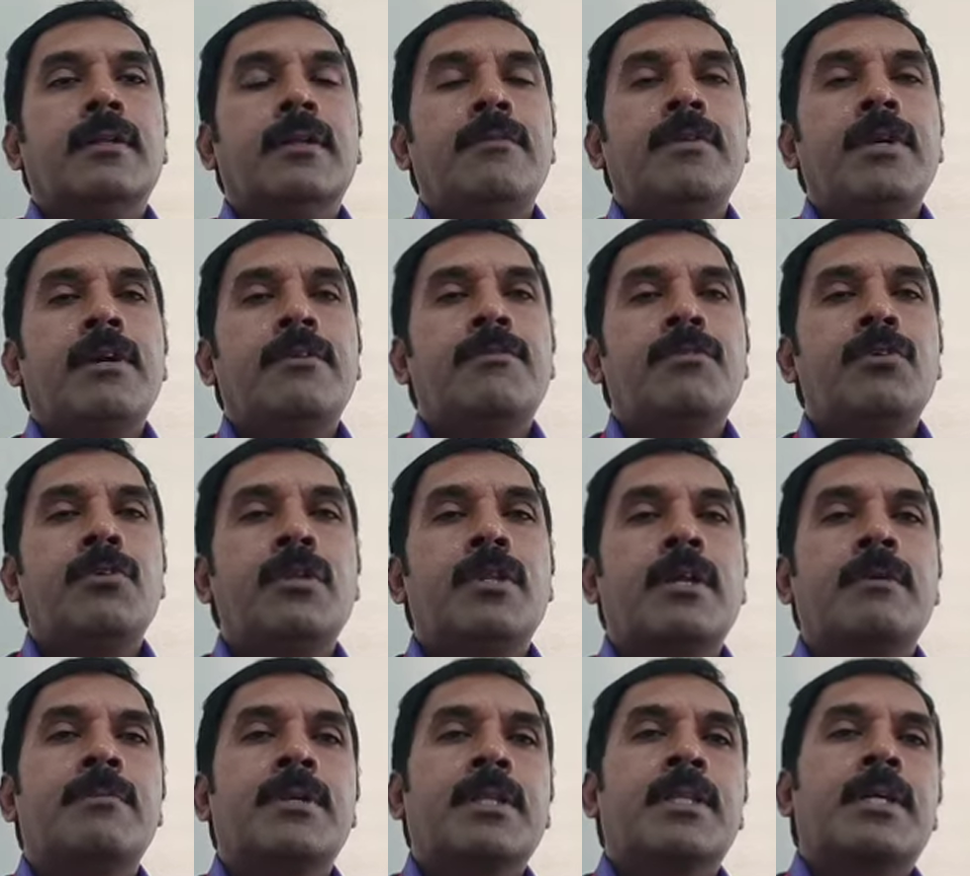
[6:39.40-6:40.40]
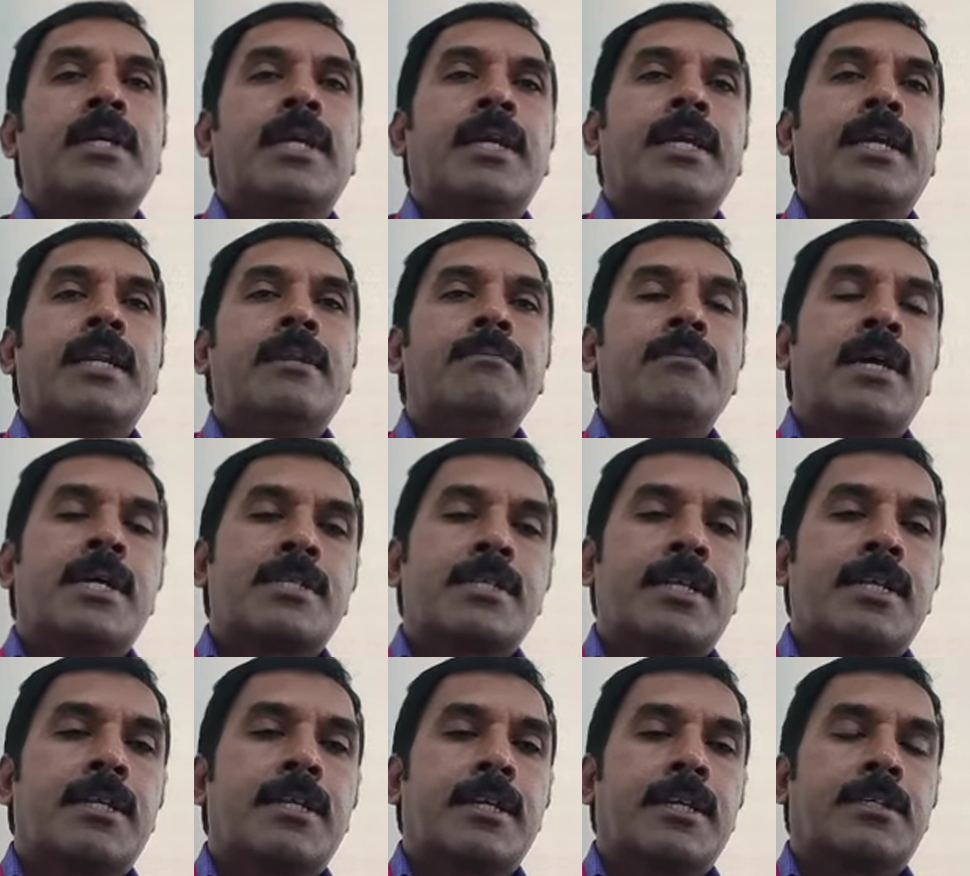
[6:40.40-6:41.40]
Then we have few other methods like
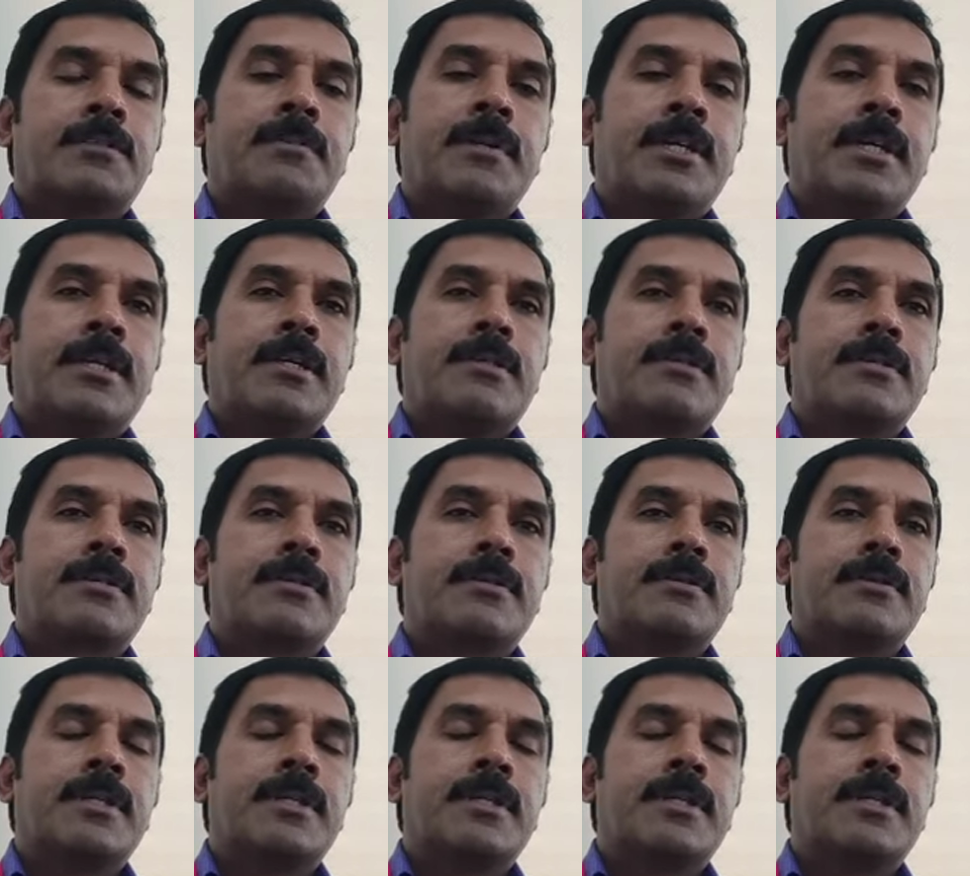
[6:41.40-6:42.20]
in-basket experience.